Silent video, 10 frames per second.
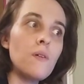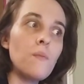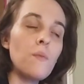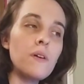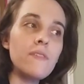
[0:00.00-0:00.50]

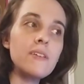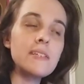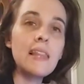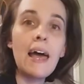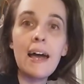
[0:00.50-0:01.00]
one of
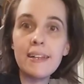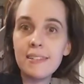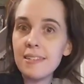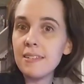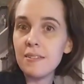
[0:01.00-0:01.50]
his
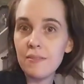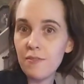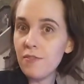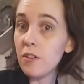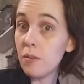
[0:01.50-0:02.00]
last
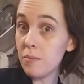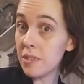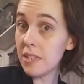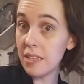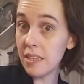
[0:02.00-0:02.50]

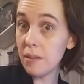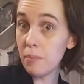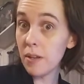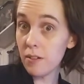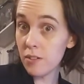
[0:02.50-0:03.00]
films that he
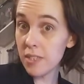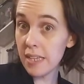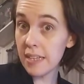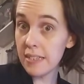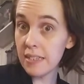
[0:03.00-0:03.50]
appears
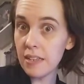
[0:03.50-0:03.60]
in,